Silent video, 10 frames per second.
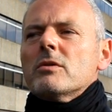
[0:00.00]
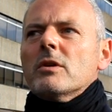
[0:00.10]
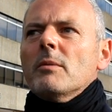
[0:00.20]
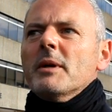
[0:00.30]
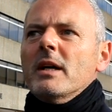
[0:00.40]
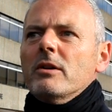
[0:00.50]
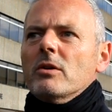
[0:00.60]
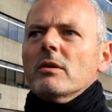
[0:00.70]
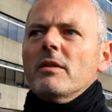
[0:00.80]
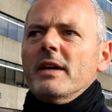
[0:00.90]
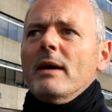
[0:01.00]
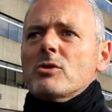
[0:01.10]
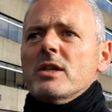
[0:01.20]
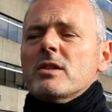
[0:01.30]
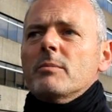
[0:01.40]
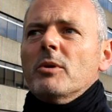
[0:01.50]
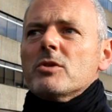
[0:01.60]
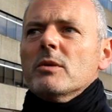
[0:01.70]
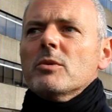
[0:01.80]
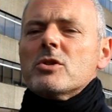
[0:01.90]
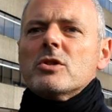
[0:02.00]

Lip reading: coming in at the outset of the project was